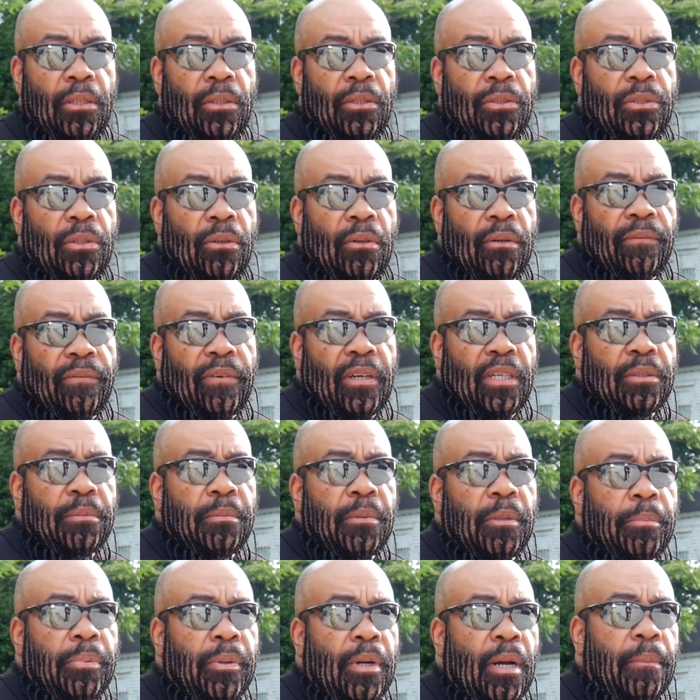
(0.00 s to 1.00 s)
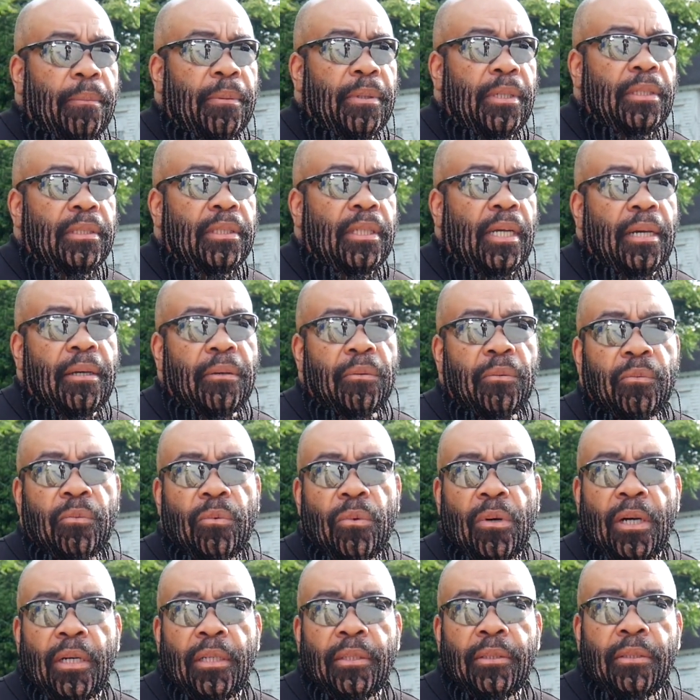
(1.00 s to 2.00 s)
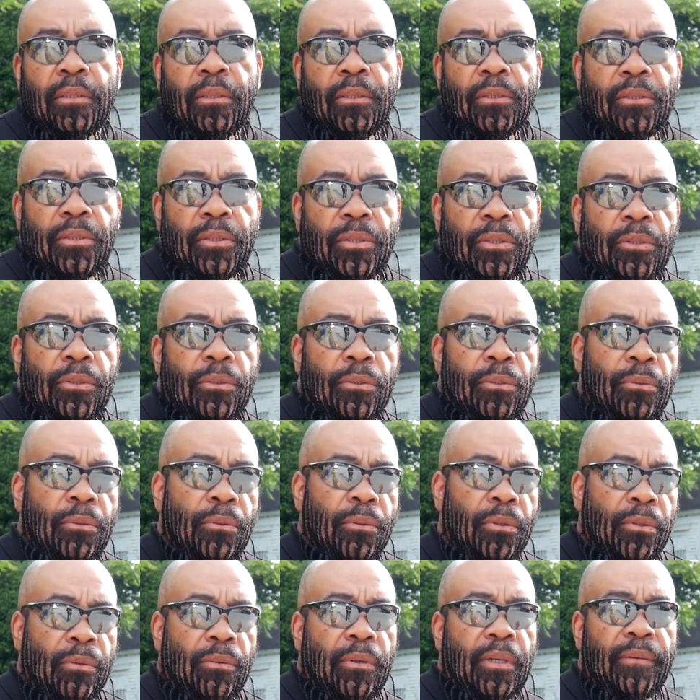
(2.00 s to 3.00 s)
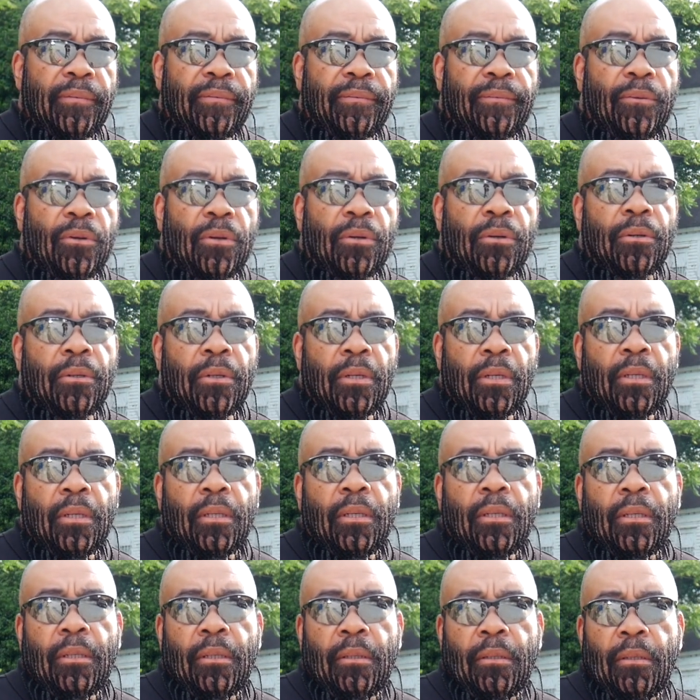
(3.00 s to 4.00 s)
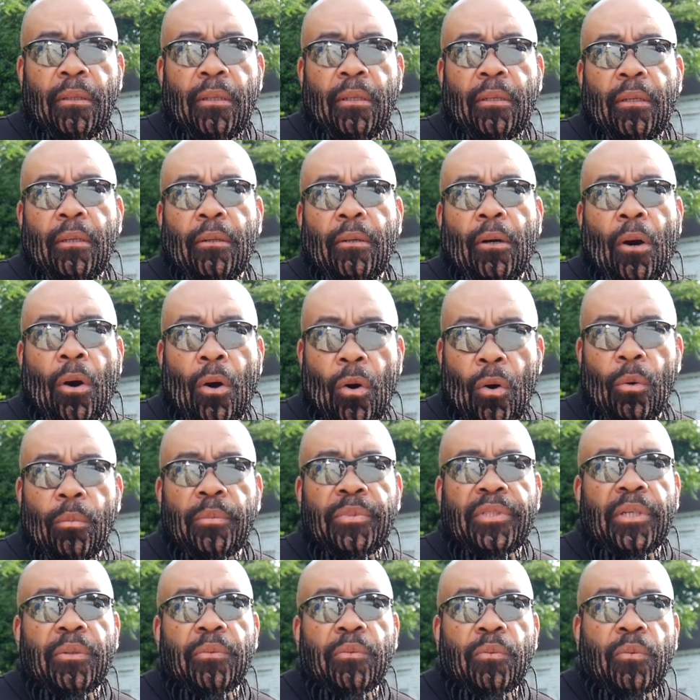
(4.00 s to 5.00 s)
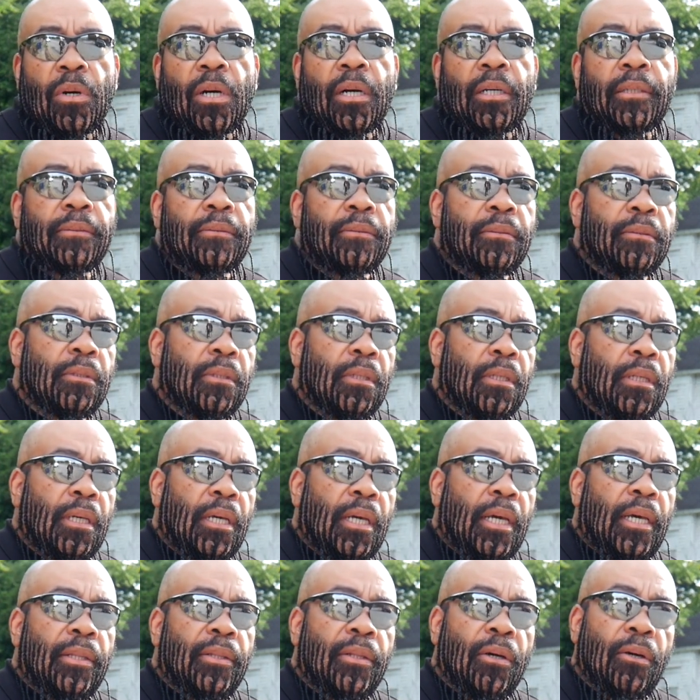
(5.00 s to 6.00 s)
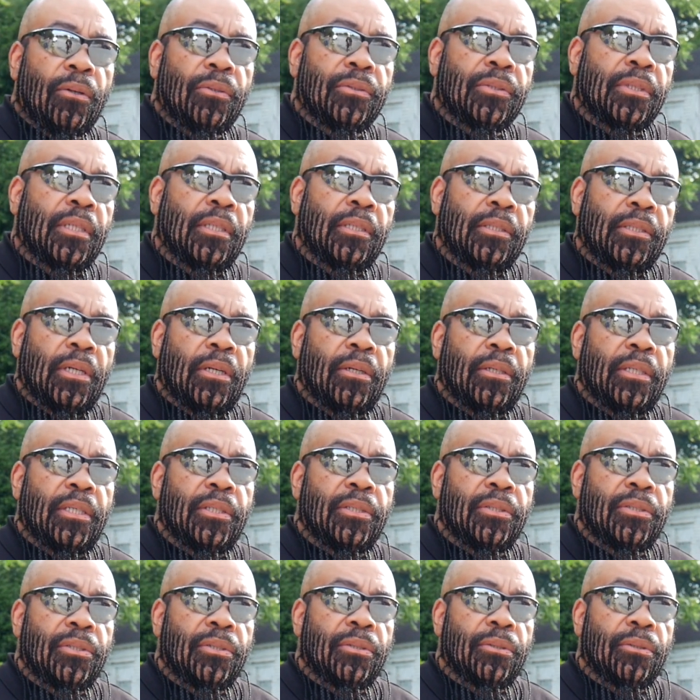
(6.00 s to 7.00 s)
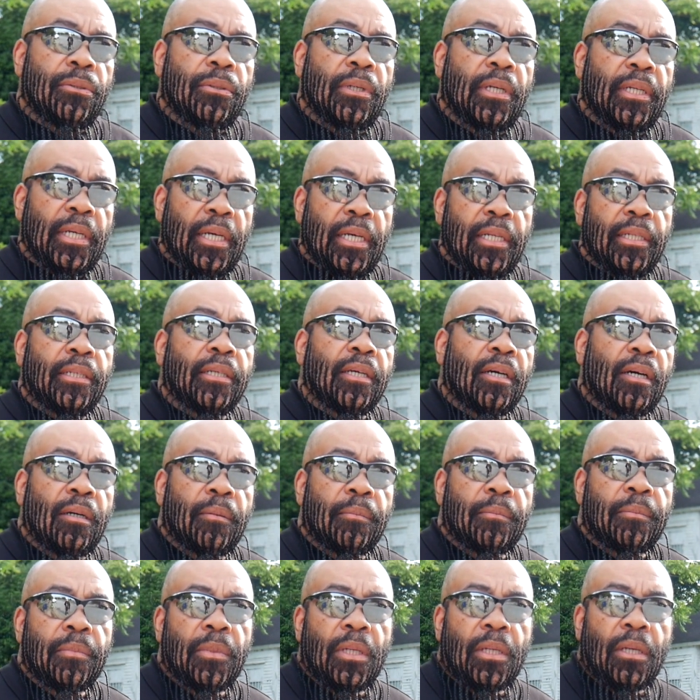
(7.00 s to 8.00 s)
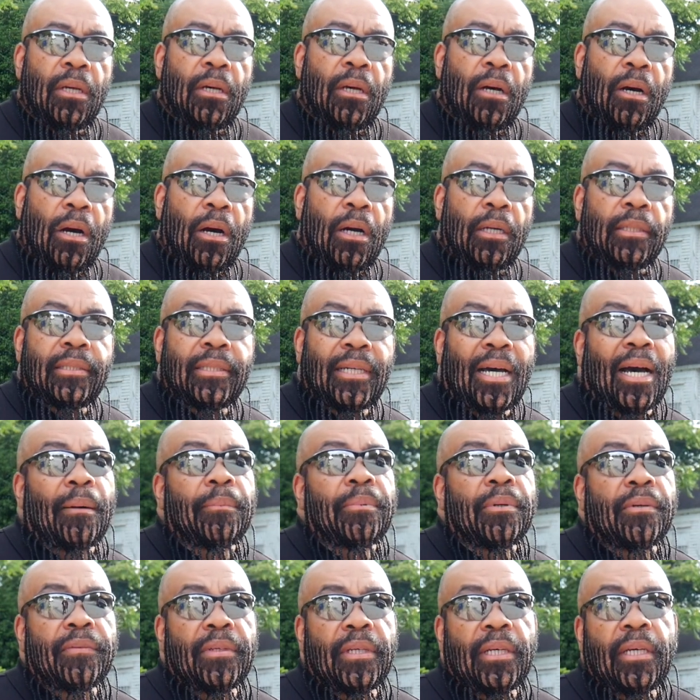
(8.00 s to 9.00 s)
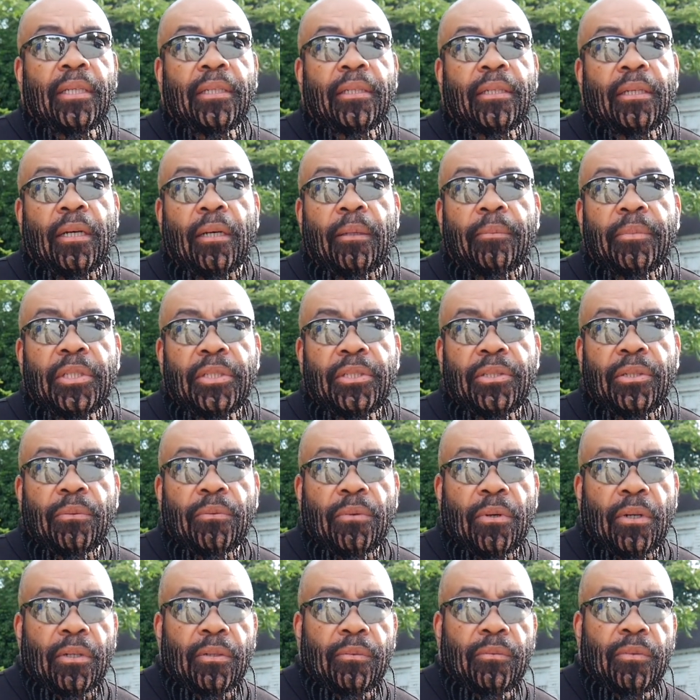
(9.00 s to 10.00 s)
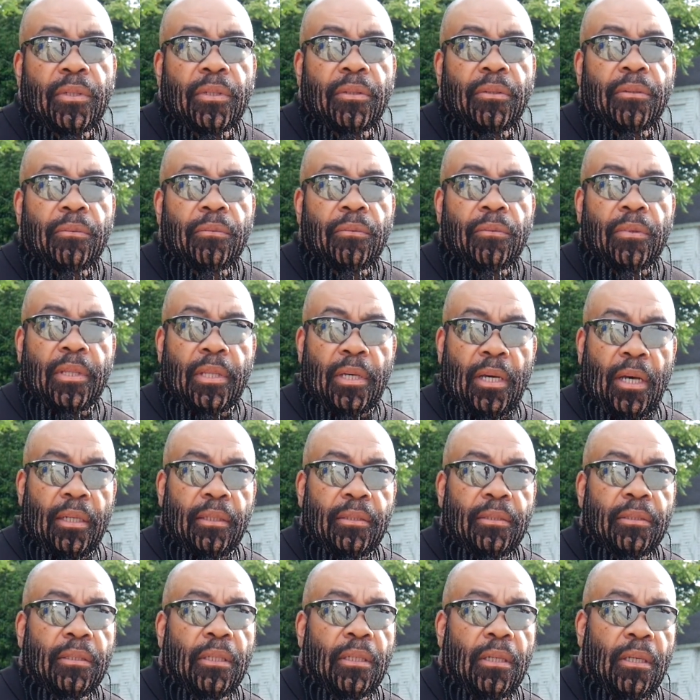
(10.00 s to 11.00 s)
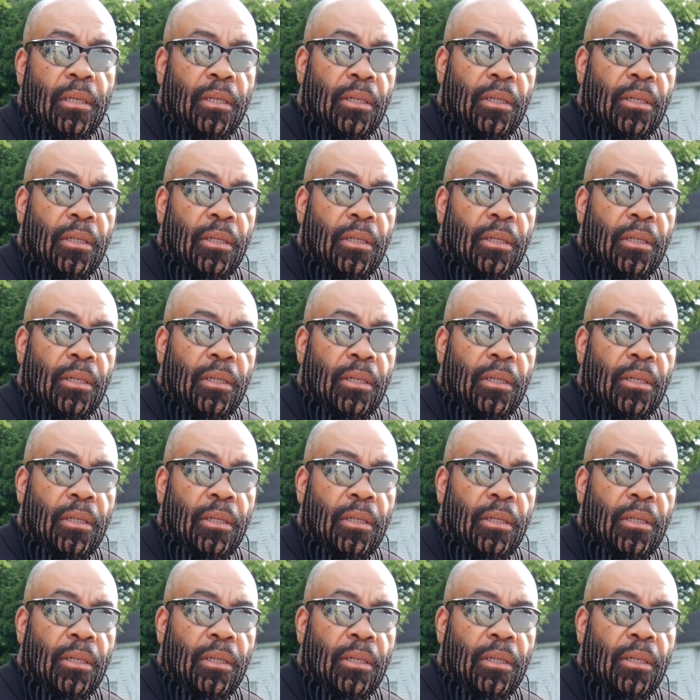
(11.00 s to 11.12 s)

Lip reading: So investment property is like 1, 2, 3, 4 homes in one, and those can turn into an income on top of the income that you're working with us.